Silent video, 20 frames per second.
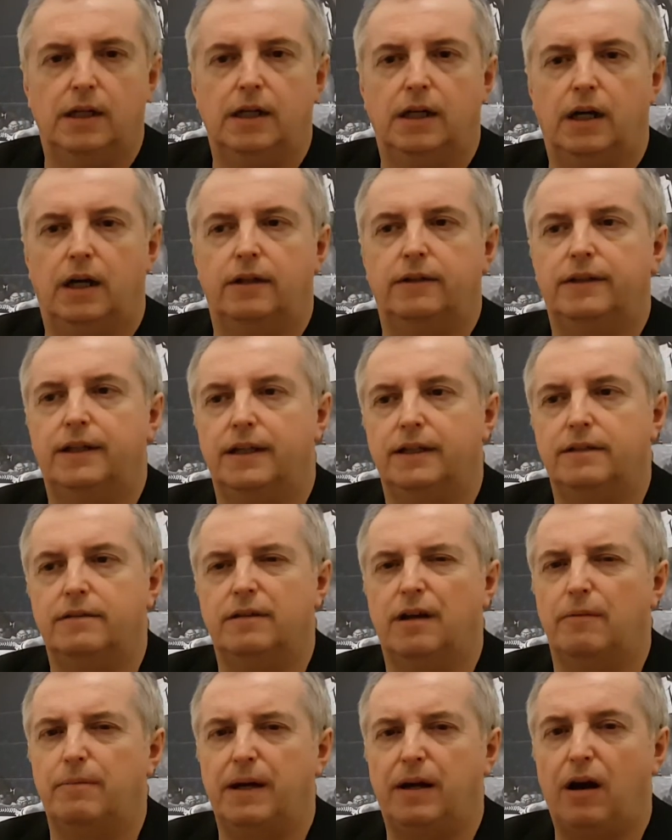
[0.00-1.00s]
and then
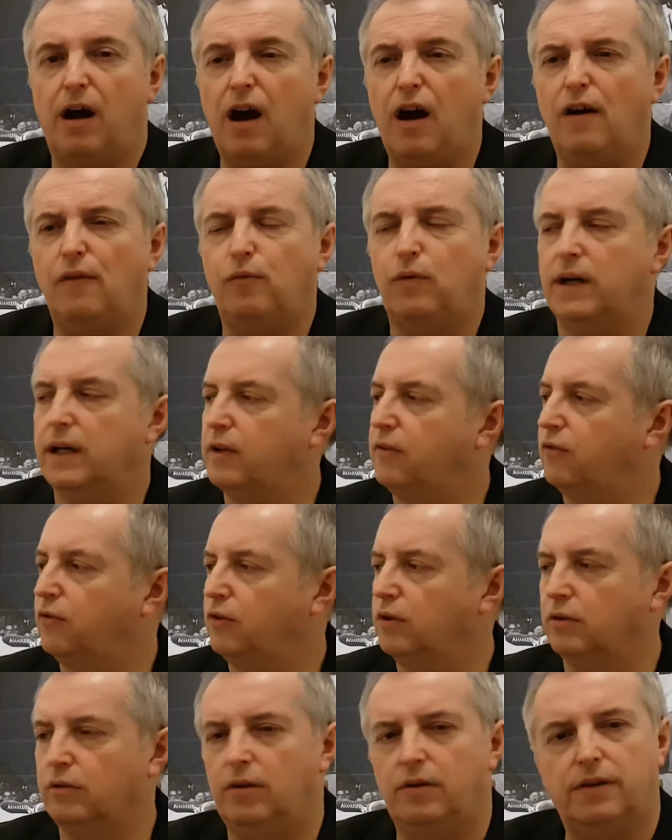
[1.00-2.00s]
about halfway
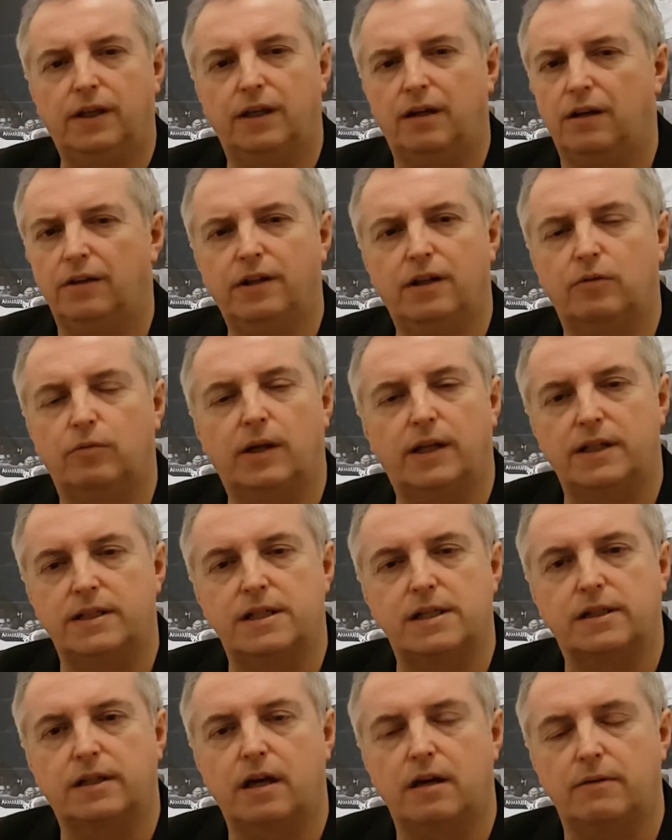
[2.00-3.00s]
through you think, I don't know where this
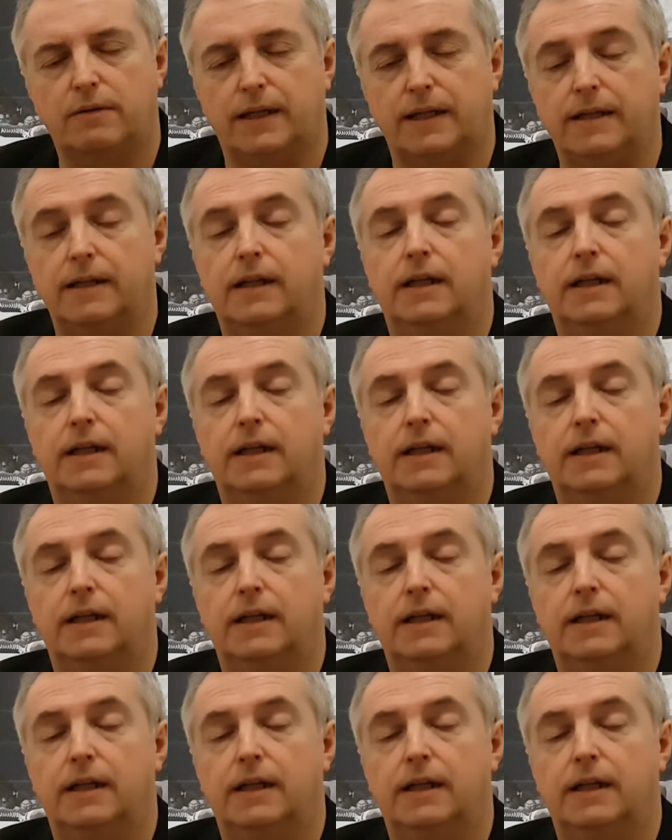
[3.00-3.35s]
is going.